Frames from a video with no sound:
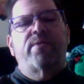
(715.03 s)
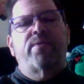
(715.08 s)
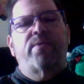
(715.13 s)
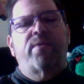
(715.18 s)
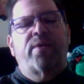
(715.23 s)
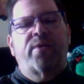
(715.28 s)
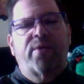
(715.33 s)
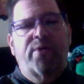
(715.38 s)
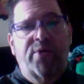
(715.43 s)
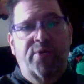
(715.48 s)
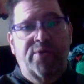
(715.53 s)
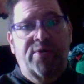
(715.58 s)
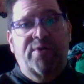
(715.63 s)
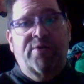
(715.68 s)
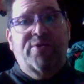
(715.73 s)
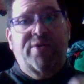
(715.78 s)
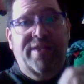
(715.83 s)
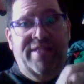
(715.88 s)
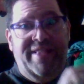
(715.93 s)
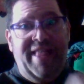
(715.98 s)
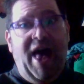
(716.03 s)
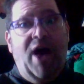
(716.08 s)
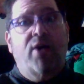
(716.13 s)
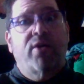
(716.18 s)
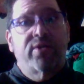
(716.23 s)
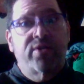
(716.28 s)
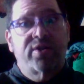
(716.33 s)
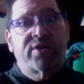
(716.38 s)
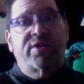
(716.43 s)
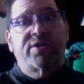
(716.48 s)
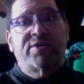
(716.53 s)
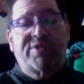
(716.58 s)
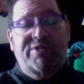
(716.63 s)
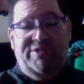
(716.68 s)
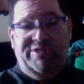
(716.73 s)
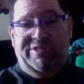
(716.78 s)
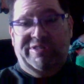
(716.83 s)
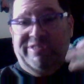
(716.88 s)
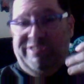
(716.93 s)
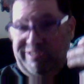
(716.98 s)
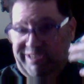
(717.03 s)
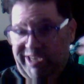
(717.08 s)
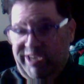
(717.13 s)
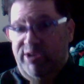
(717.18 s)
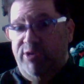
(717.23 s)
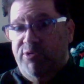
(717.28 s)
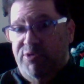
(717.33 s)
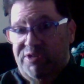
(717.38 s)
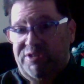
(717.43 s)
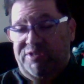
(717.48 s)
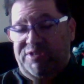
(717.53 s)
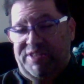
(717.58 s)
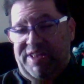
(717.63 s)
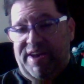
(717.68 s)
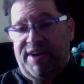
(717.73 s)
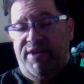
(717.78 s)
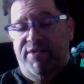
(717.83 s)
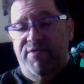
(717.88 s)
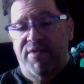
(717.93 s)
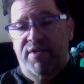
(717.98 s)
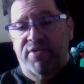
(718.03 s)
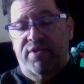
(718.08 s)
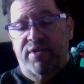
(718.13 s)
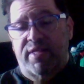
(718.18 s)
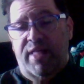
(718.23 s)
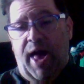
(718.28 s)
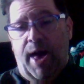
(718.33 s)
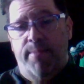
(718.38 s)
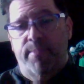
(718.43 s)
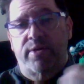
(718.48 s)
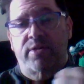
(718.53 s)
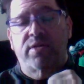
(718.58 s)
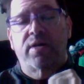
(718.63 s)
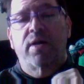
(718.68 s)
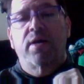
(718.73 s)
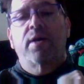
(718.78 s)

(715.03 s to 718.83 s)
You know, they allow her to continue to decorate the lobbies